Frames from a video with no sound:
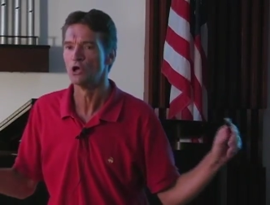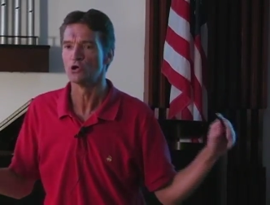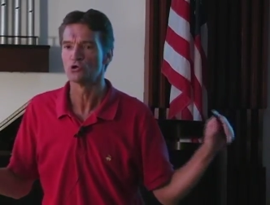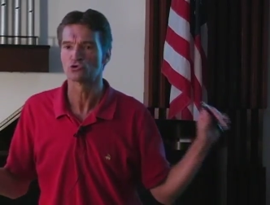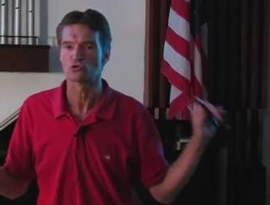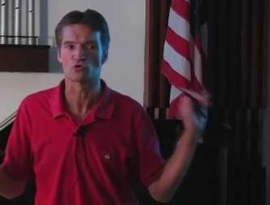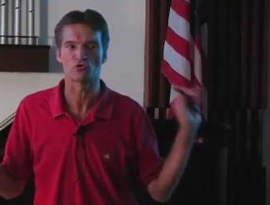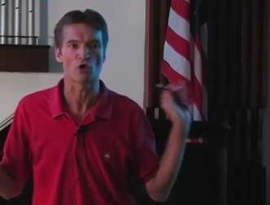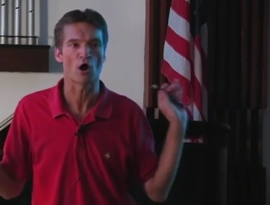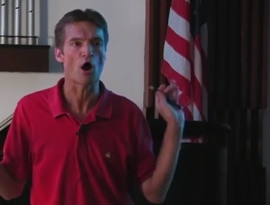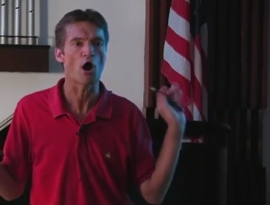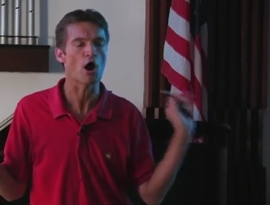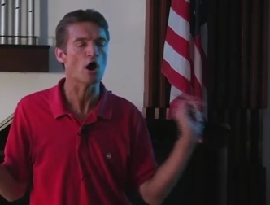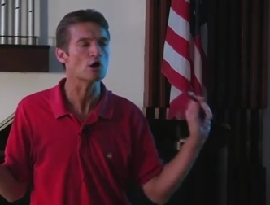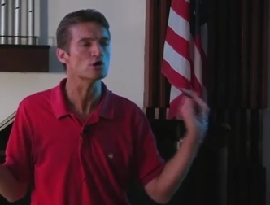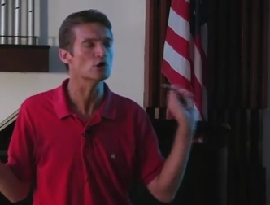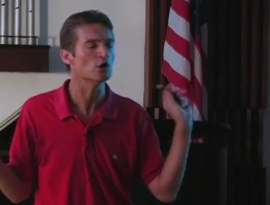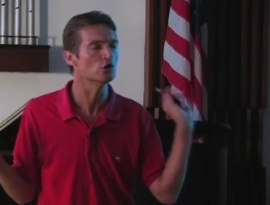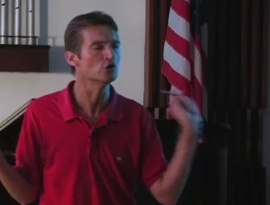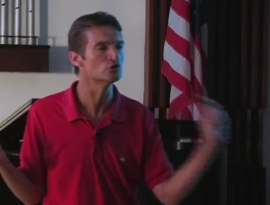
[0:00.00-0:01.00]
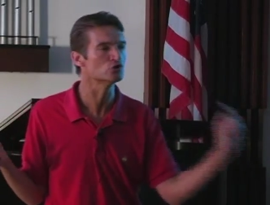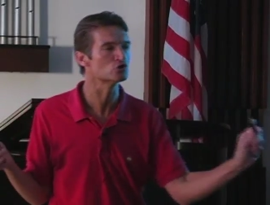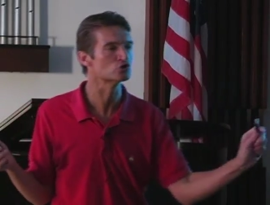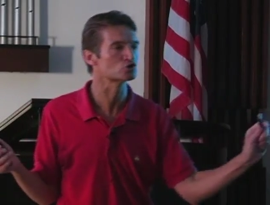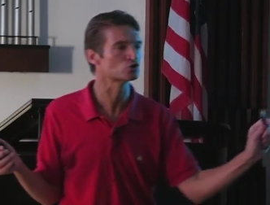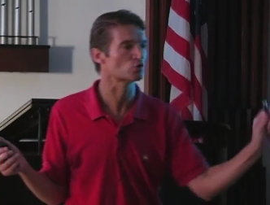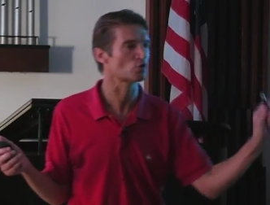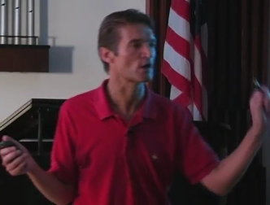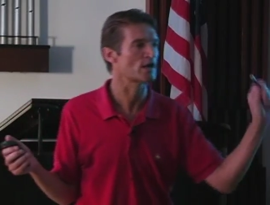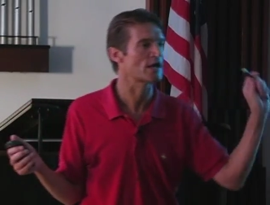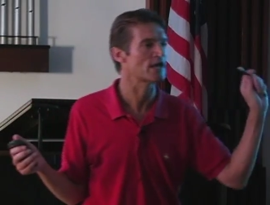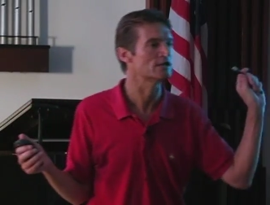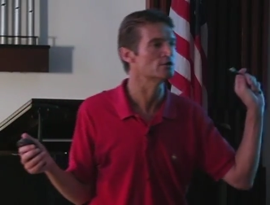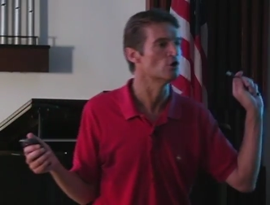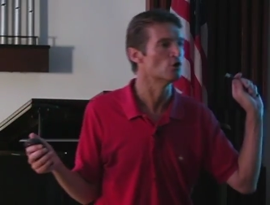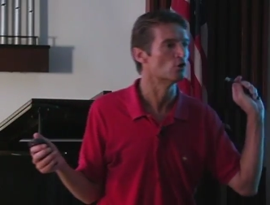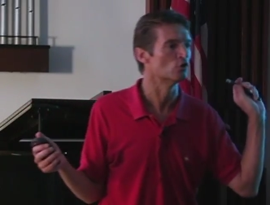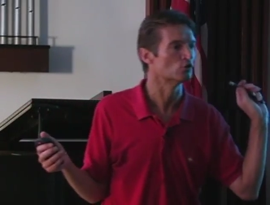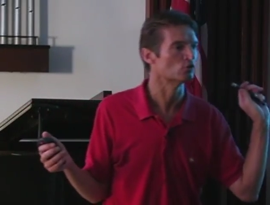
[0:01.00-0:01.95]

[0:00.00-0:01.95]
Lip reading: So the heart under strain